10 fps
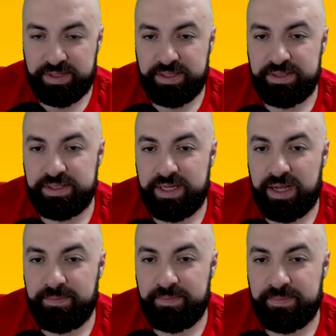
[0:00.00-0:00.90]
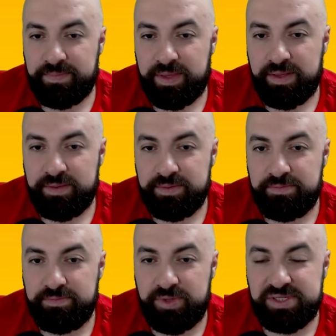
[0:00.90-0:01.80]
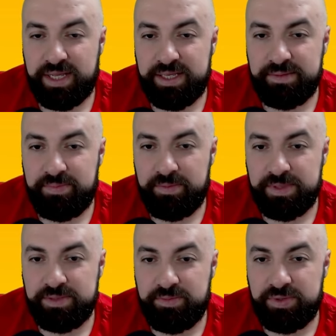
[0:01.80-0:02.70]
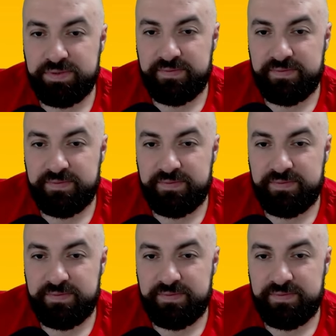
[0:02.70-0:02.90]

And um, most likely probably tomorrow's